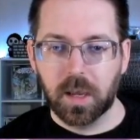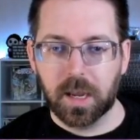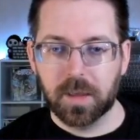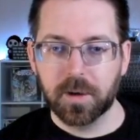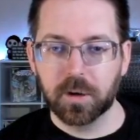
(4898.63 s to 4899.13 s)

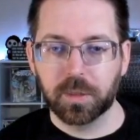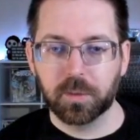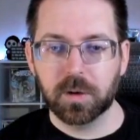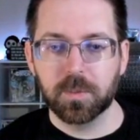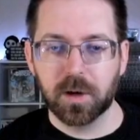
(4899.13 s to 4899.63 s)
And there are
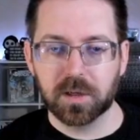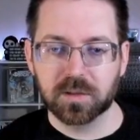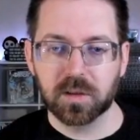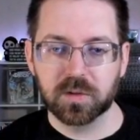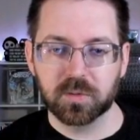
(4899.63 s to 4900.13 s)
3 boxes
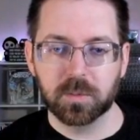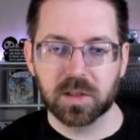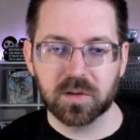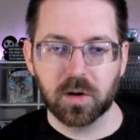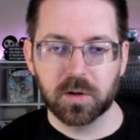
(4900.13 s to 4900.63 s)
in this room
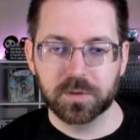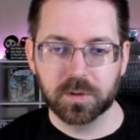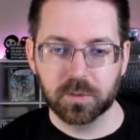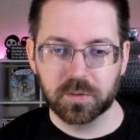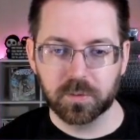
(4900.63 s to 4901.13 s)
that's
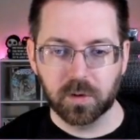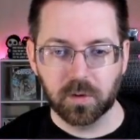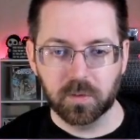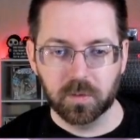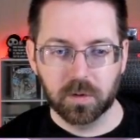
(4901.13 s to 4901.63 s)
also
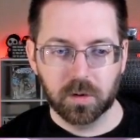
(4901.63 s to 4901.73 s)
true.